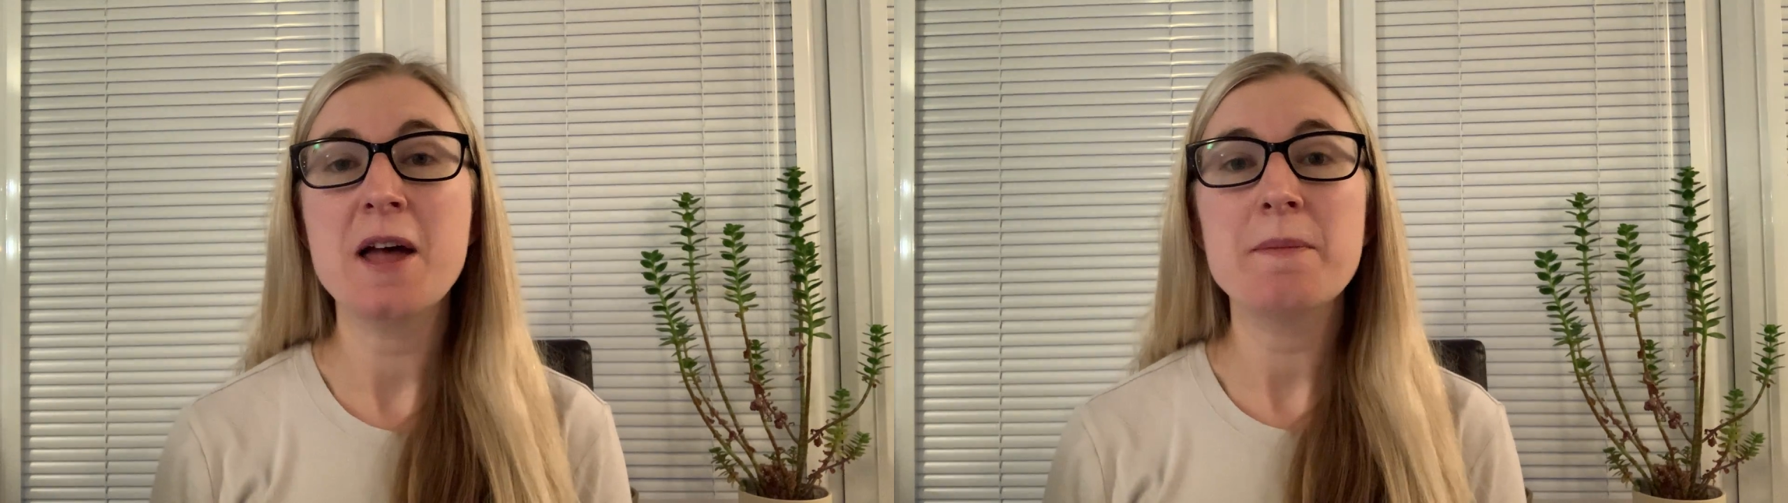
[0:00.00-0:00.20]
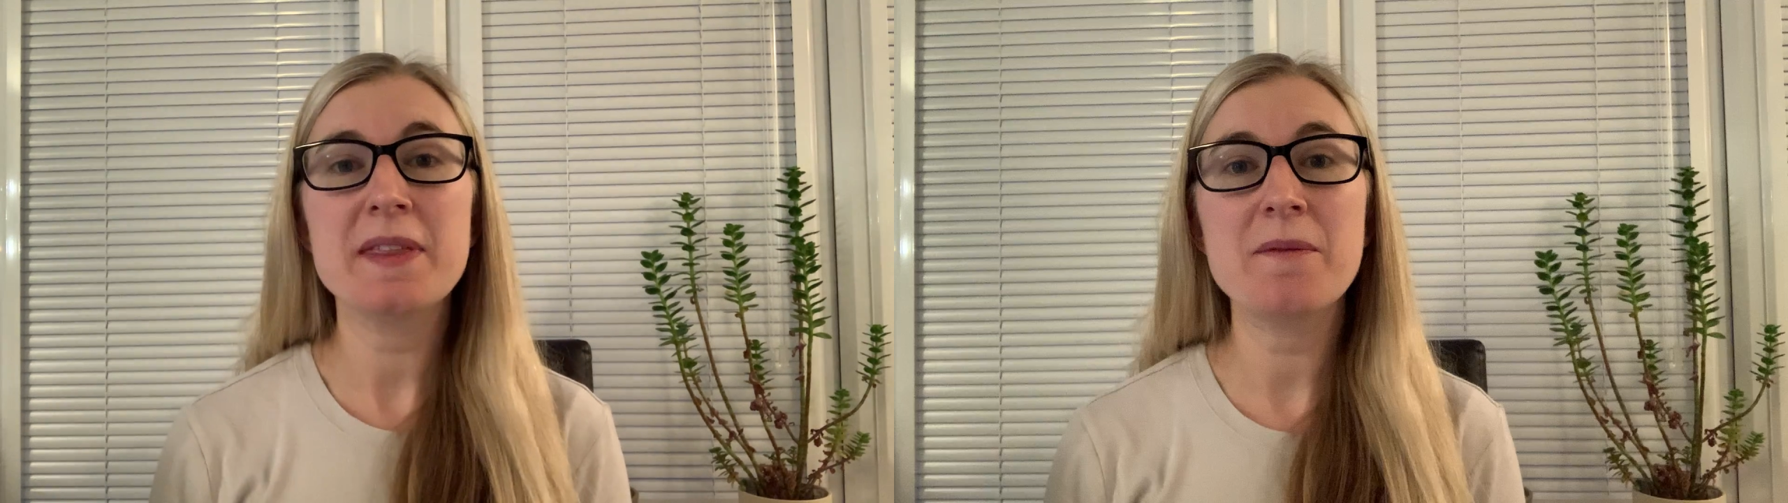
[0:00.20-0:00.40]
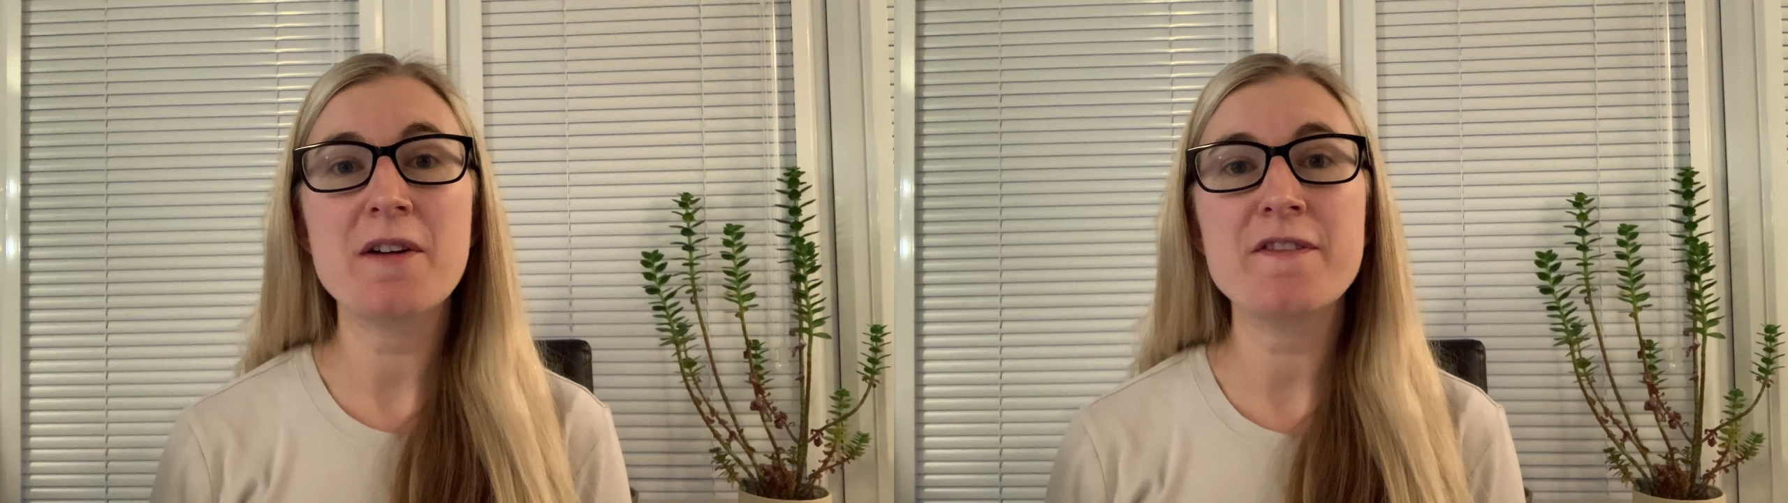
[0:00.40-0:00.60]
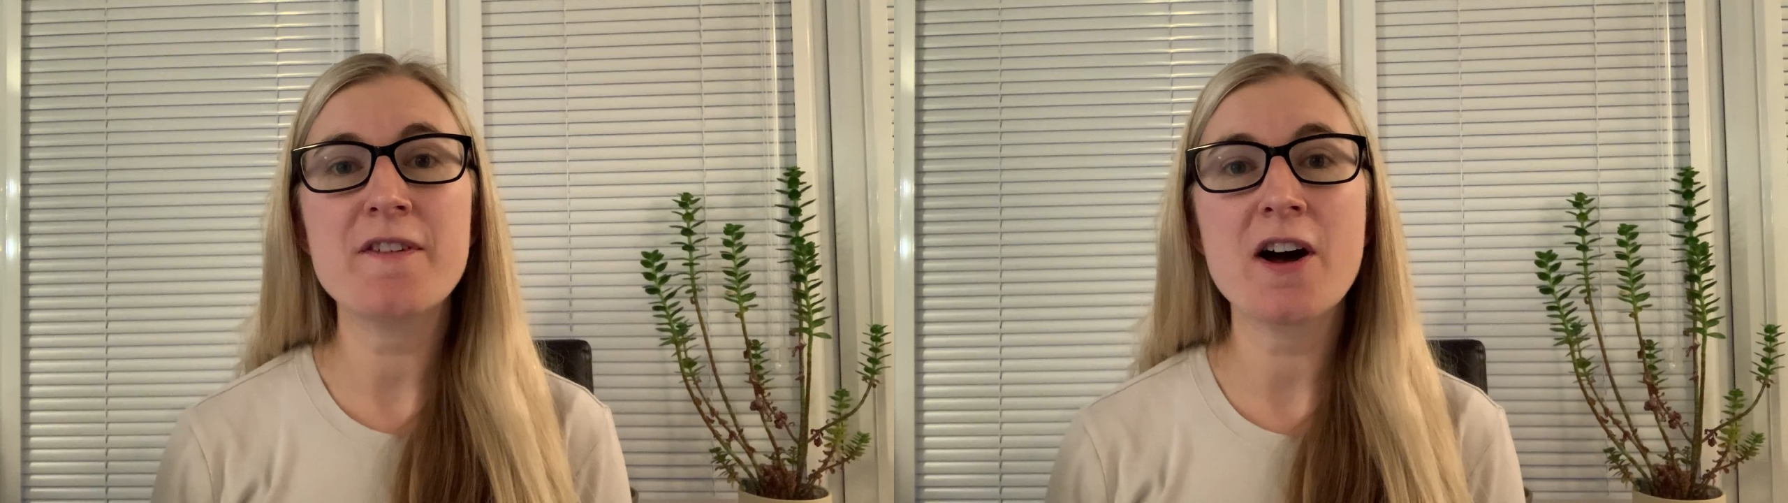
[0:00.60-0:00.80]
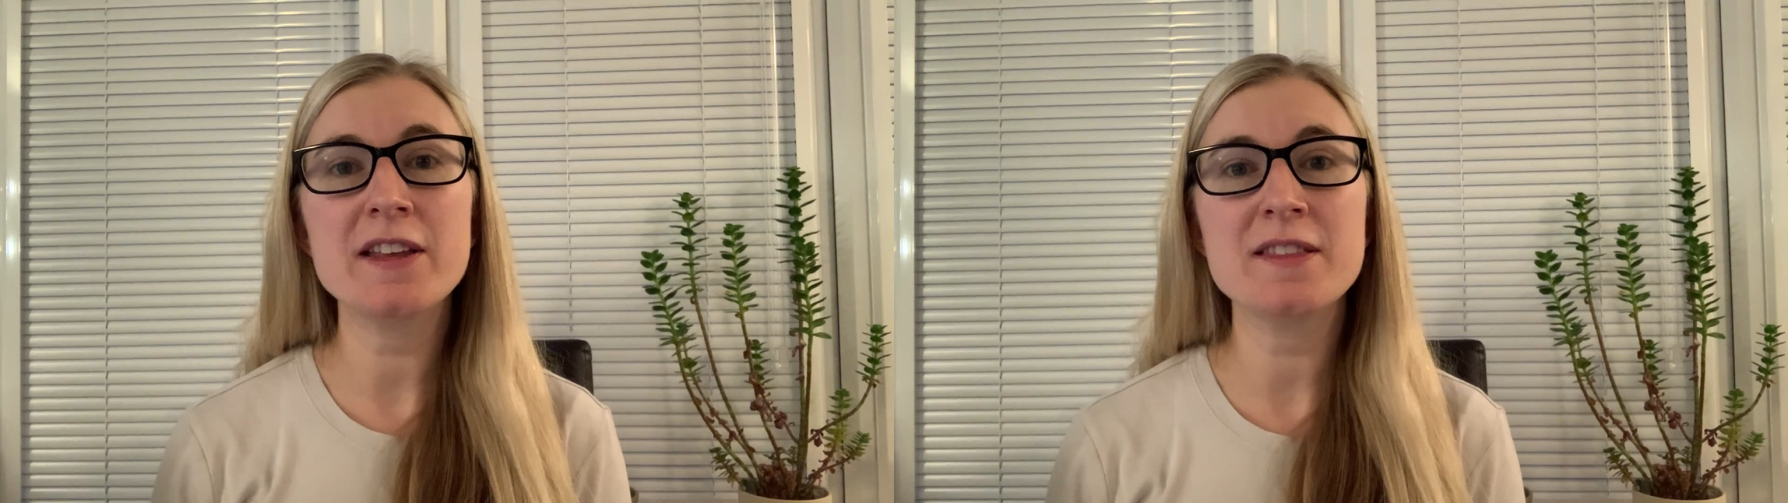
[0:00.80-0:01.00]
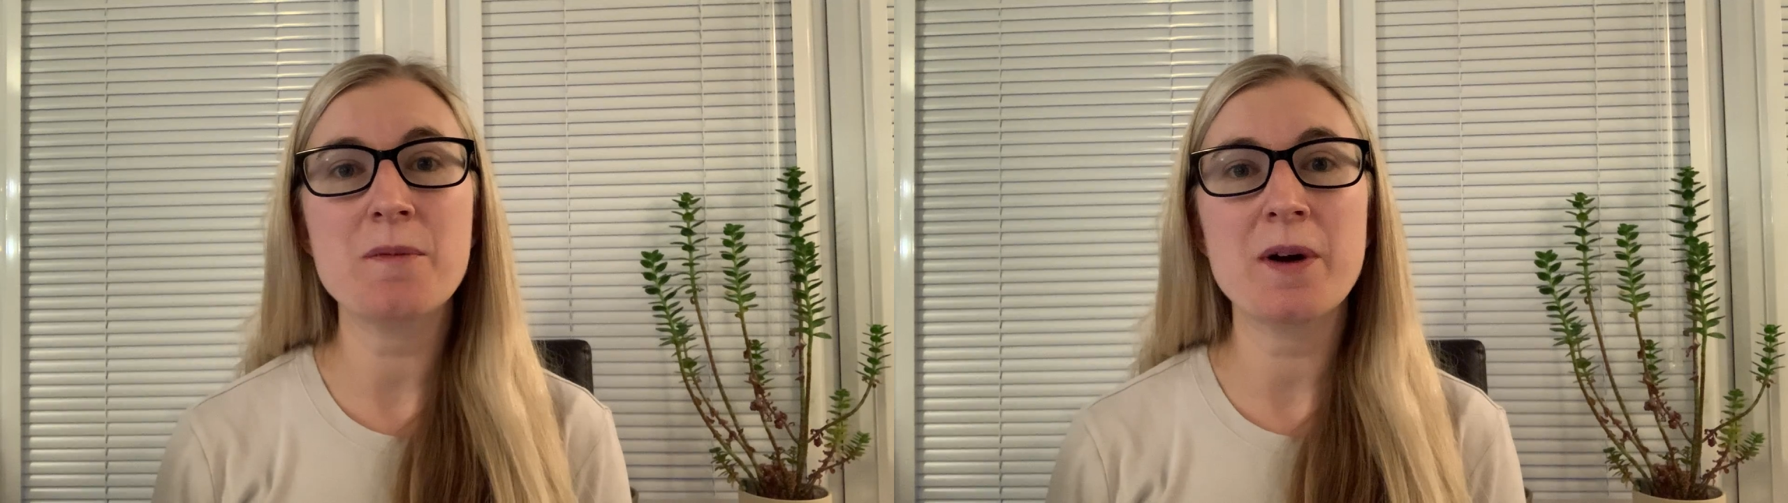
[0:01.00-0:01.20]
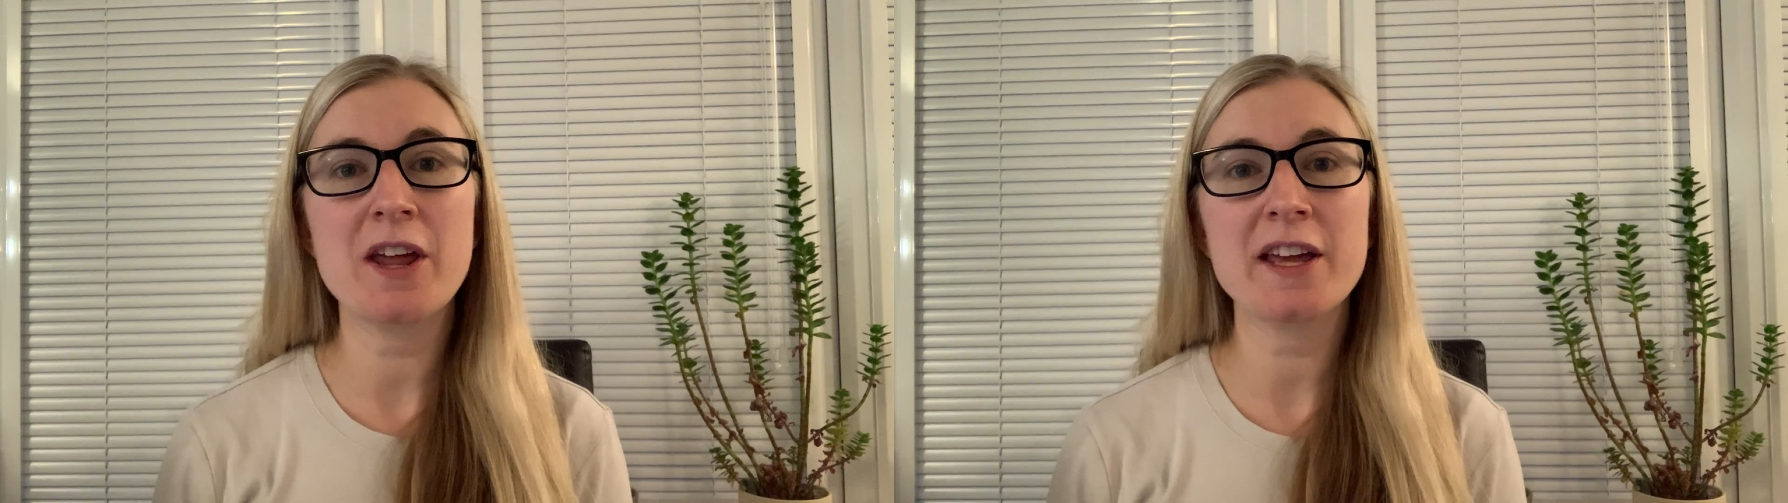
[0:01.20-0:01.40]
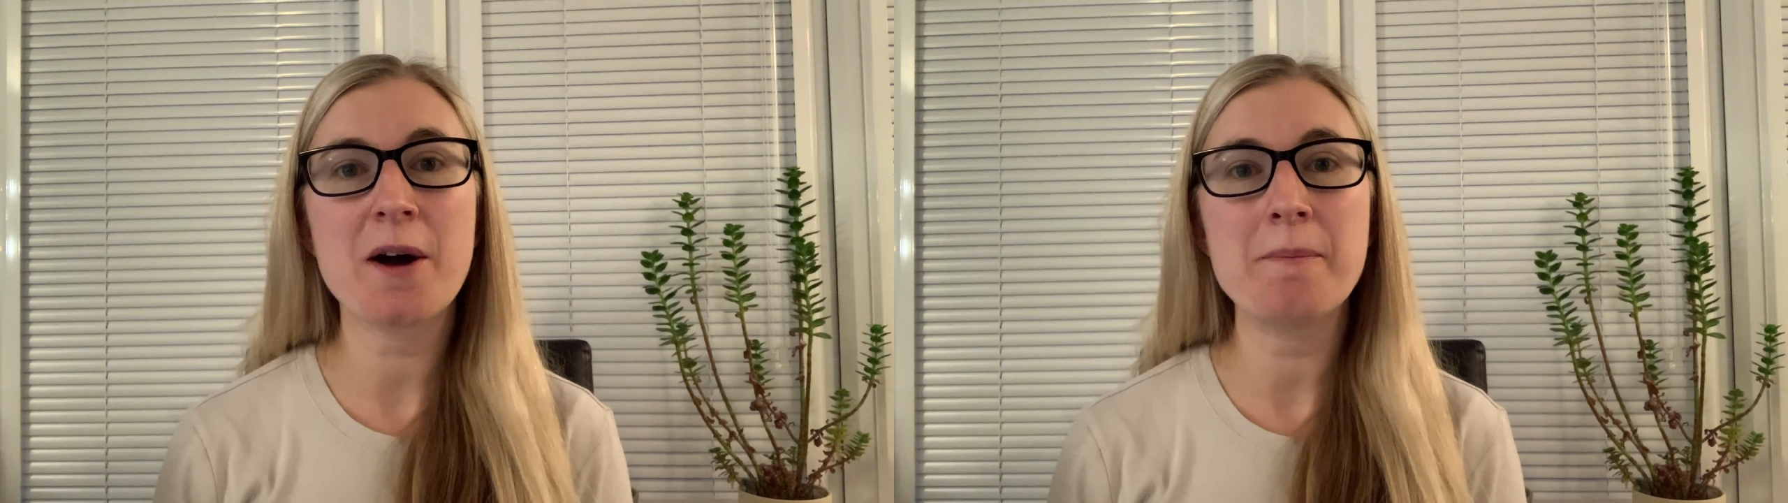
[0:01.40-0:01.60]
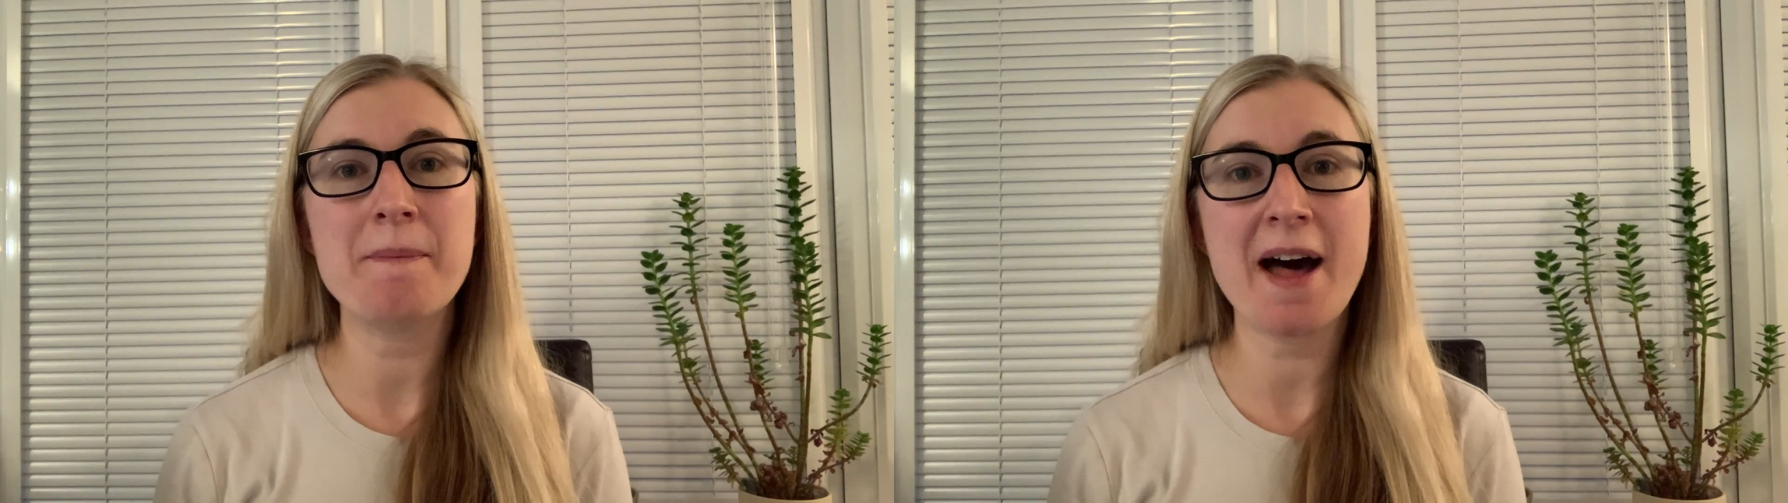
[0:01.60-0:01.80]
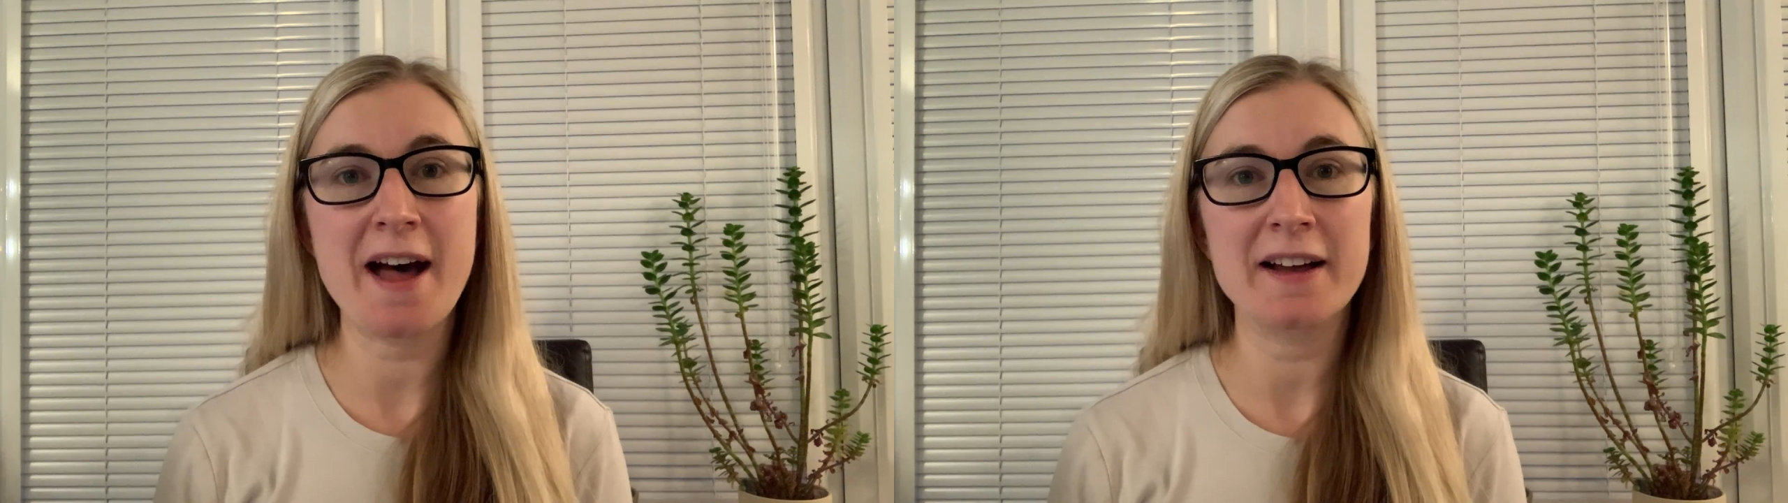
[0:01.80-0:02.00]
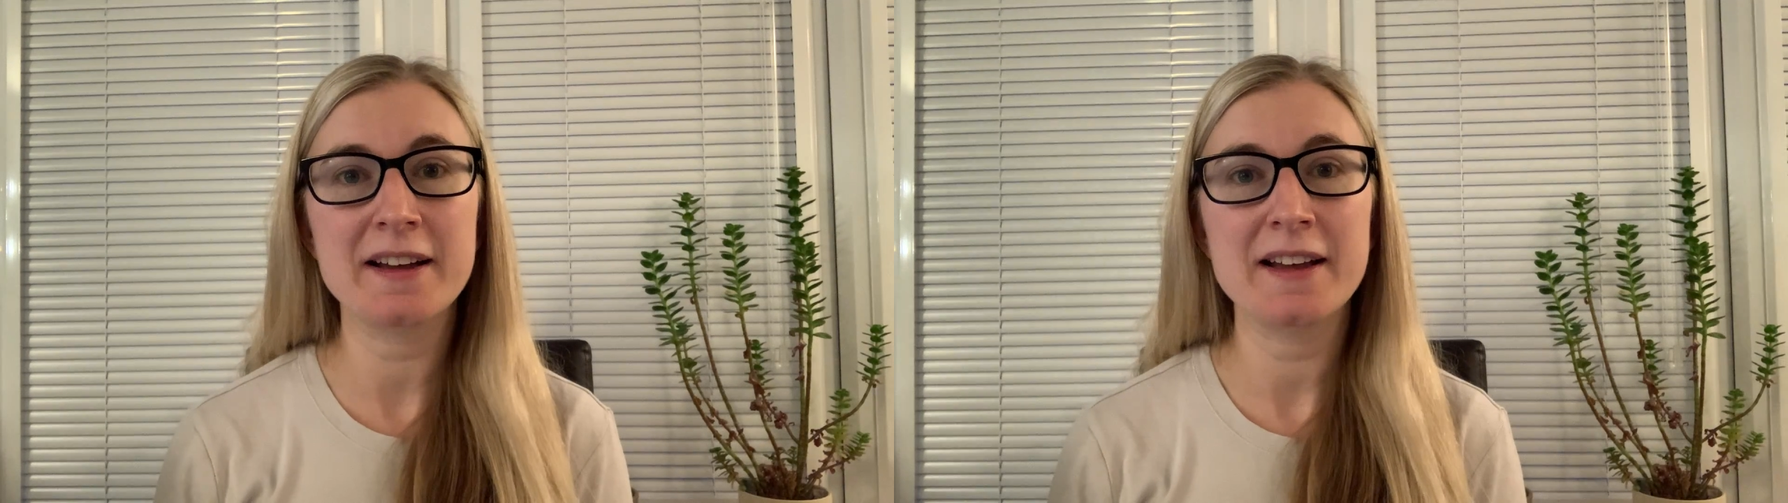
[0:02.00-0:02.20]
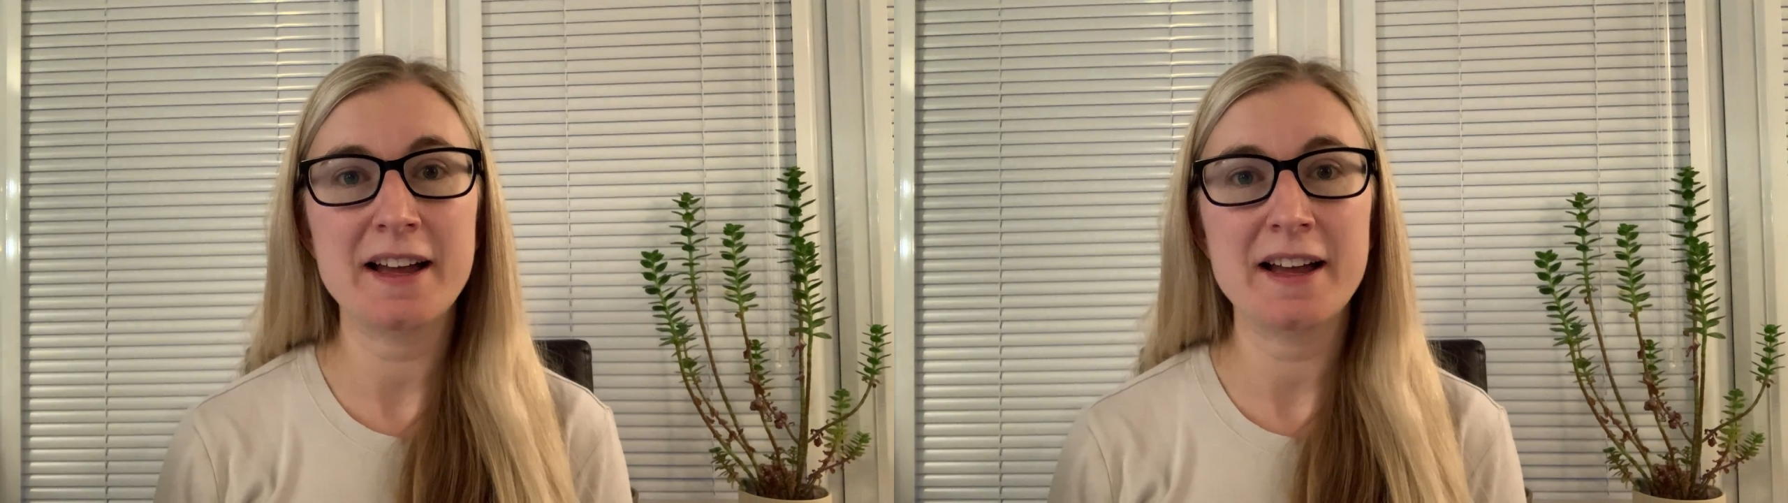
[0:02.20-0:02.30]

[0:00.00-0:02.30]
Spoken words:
but then I find that when I come back,